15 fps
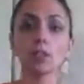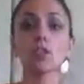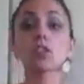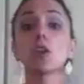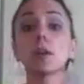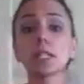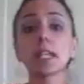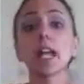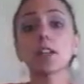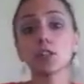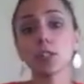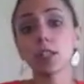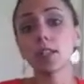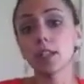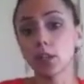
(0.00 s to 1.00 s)
So it's
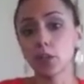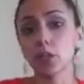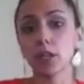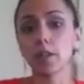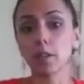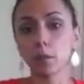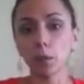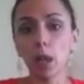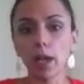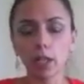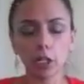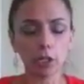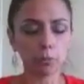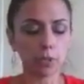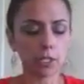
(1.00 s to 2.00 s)
actually here in the blog.
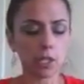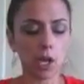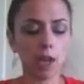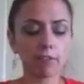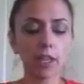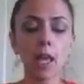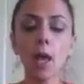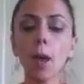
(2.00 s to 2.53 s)
You can print it off.